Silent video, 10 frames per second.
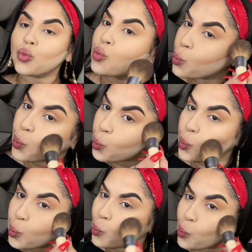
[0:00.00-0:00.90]
And I'm
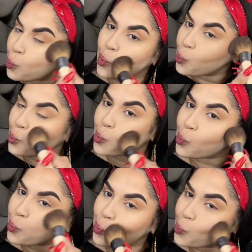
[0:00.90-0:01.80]
not perfect with it by
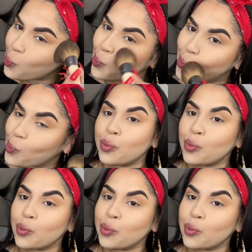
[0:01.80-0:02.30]
any means.